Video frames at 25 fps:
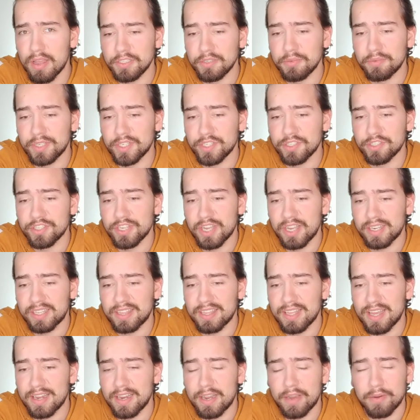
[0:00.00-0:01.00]
You can check
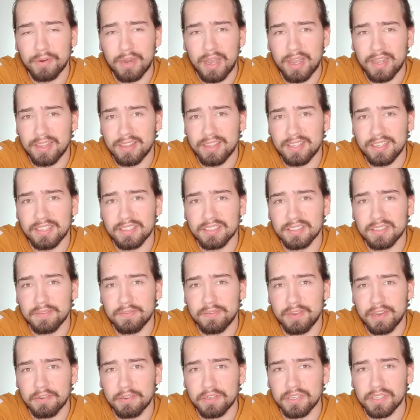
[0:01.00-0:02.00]
that out. I think it's a
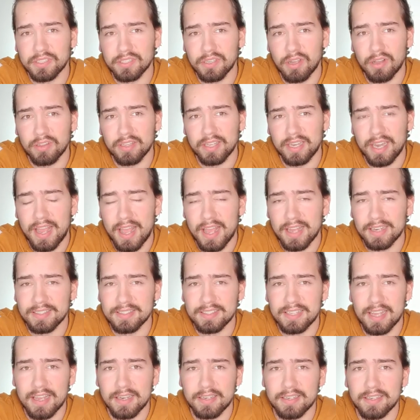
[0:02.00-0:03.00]
very solid
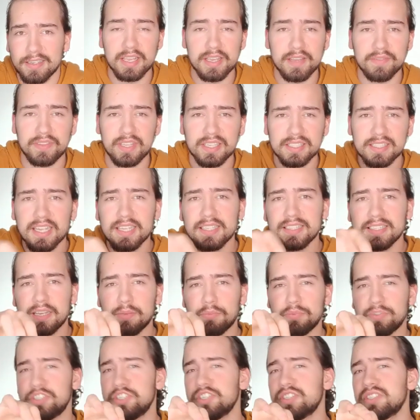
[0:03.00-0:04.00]
headset. If this
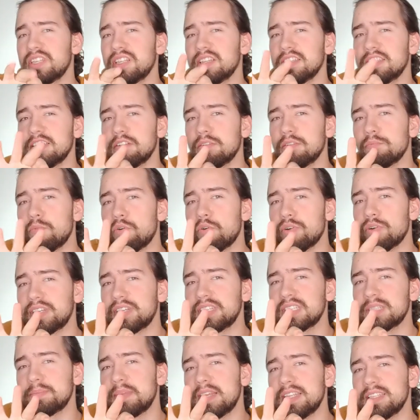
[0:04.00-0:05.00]
headset was just a little more
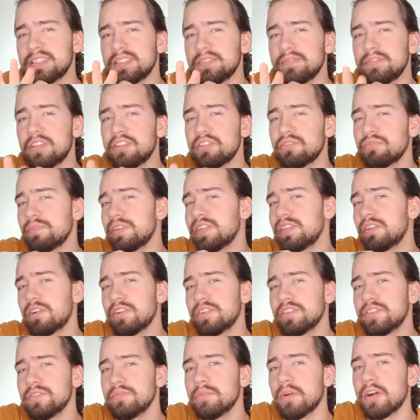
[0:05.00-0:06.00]
expensive than the
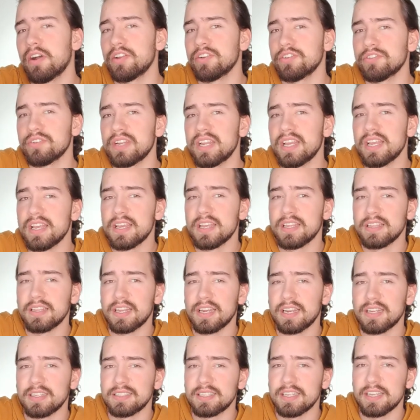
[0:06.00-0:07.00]
Recon 200, then
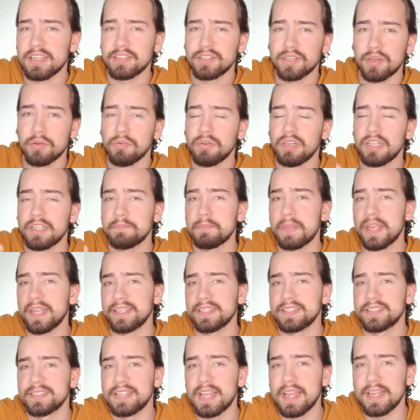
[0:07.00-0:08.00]
I'd say it totally
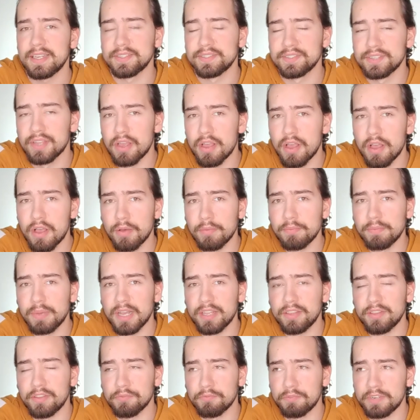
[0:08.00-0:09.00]
makes sense.
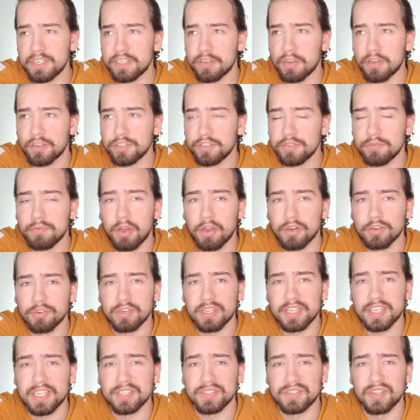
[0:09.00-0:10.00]
But the Recon
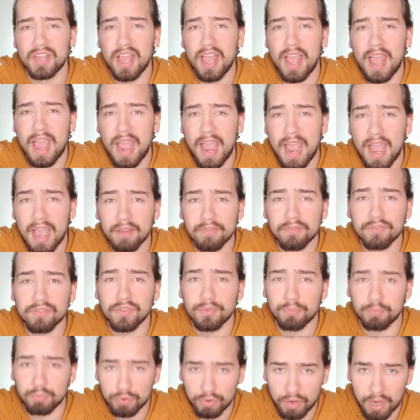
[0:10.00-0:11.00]
200 is half
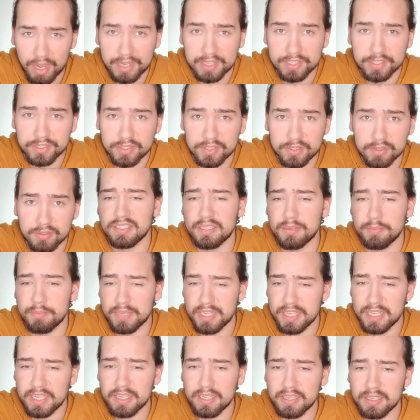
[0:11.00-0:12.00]
the price. To
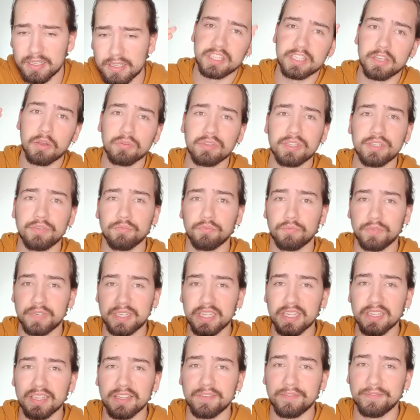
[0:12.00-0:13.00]
me, the only
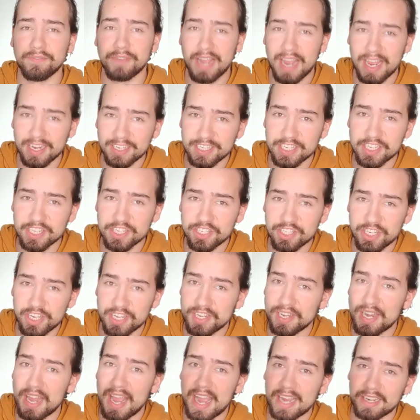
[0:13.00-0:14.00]
real advantage
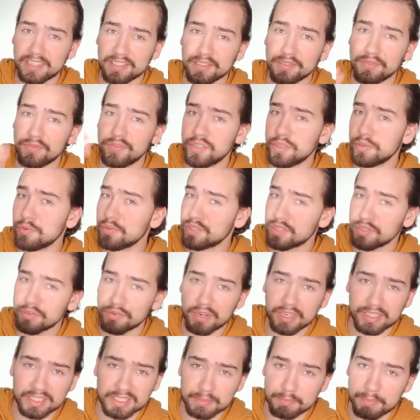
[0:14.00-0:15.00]
in active
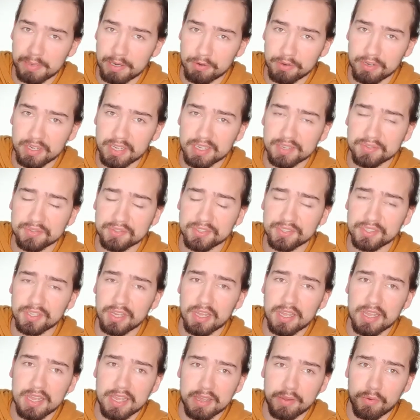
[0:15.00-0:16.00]
user experience
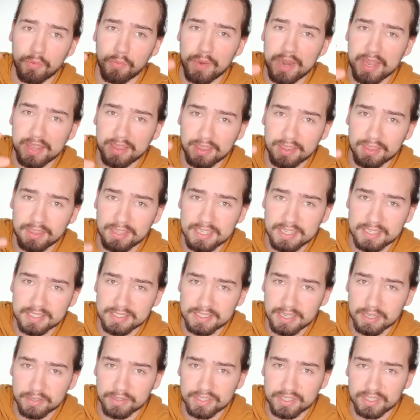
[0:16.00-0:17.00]
with the
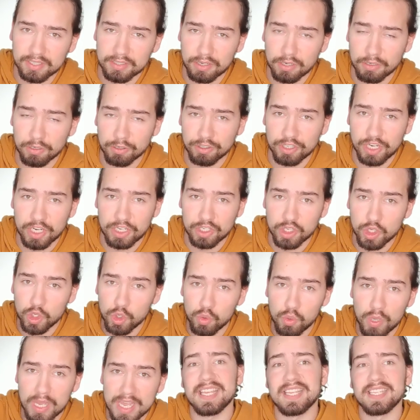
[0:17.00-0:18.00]
Stealth 600 Gen
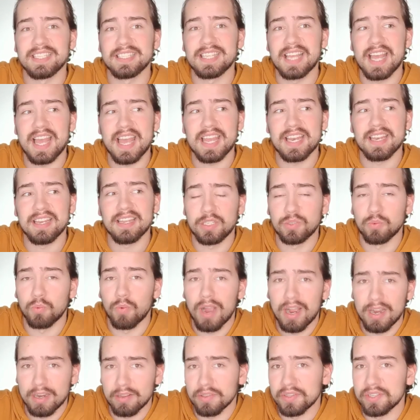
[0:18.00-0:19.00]
2 is that it's
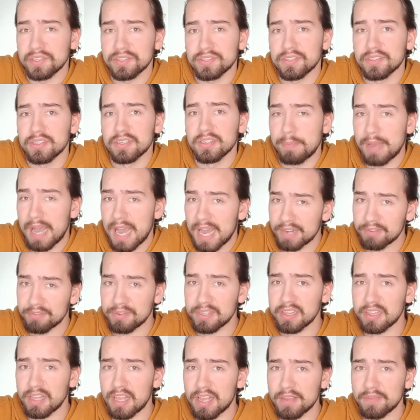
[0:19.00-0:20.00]
wireless.
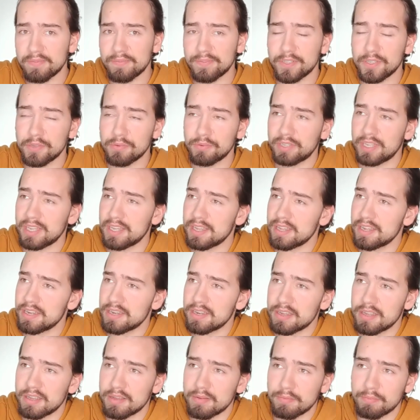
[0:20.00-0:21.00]
Battery life, you
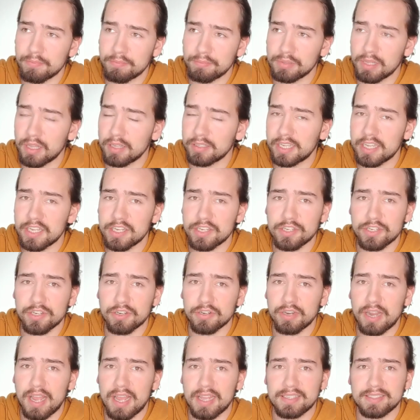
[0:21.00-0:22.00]
can plug in
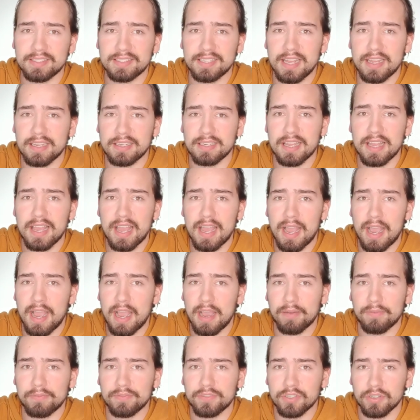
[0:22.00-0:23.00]
your headset
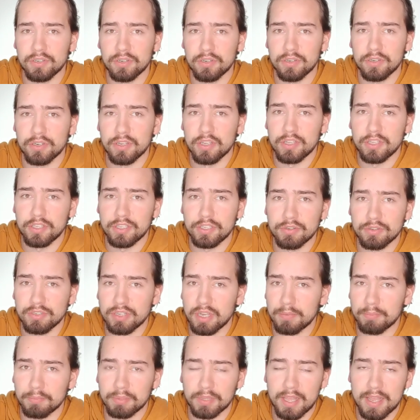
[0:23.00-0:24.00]
after you're
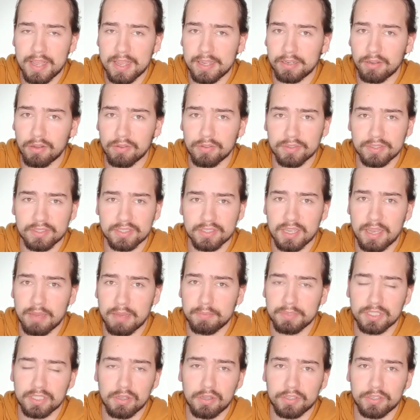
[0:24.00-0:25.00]
done playing all the time.
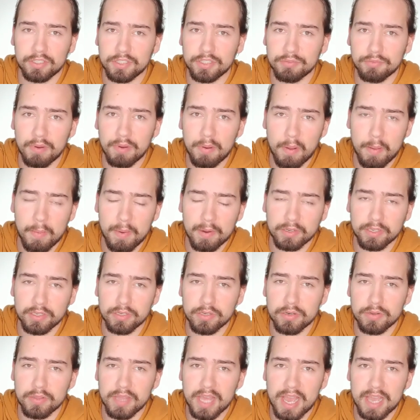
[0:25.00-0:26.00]
As long as you remember
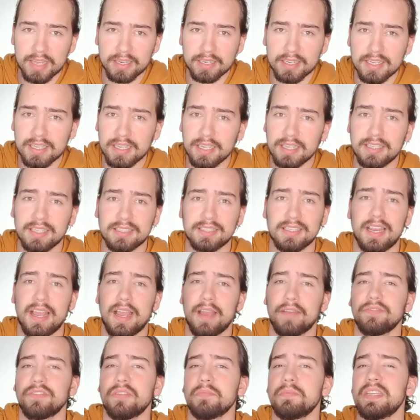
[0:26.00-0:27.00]
to do that, it doesn't
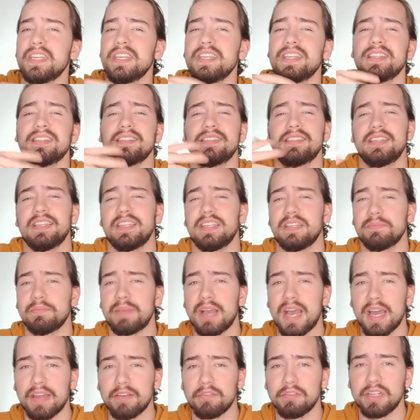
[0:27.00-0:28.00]
have to be insane
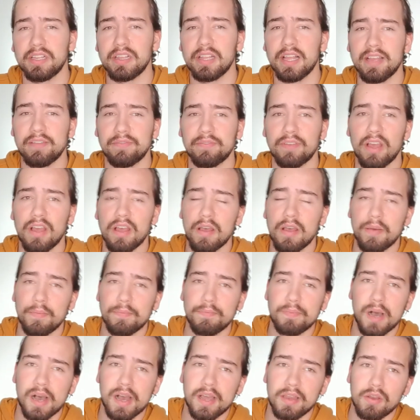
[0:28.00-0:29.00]
battery life.
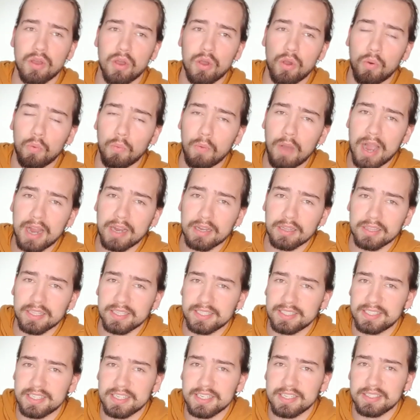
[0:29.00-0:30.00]
But
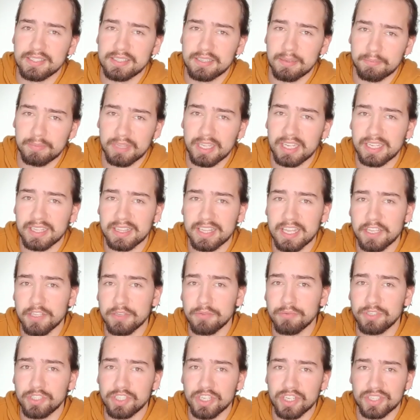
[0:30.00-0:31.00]
wireless is something that
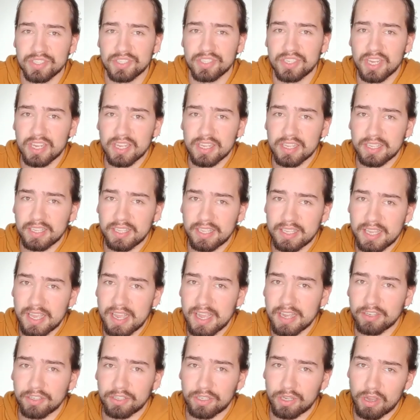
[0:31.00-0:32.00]
you just
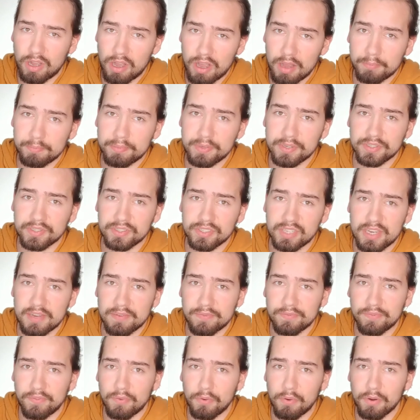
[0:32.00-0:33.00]
can't compensate
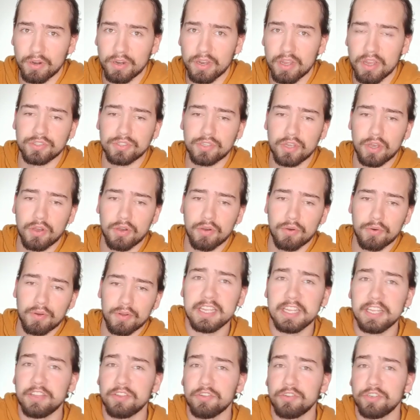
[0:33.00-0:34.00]
for. So
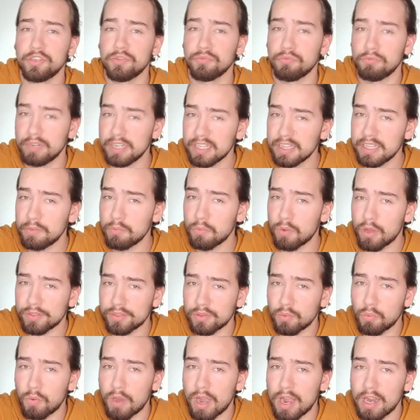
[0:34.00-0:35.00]
either you really want
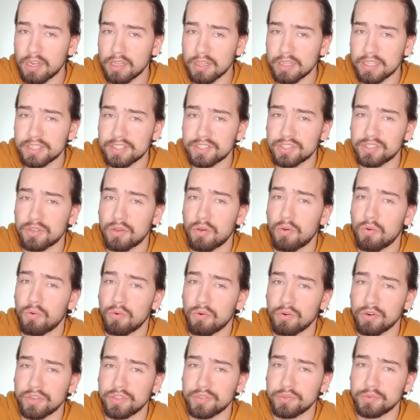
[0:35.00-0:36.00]
the wireless
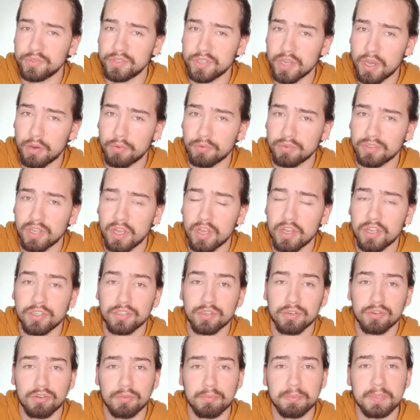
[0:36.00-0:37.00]
or you don't.
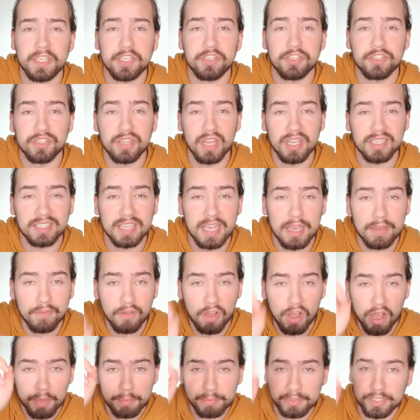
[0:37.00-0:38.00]
Turtle Beach does have
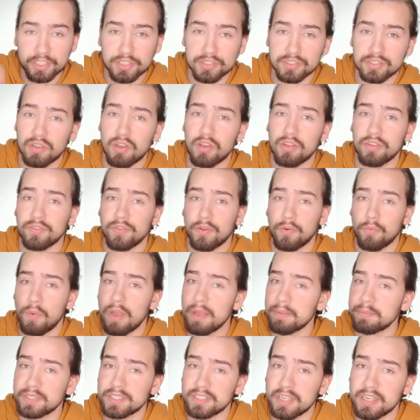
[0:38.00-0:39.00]
options on their
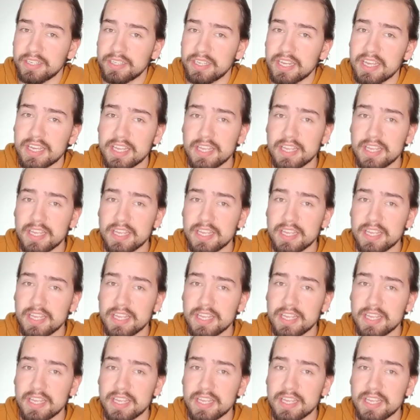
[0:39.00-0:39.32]
website.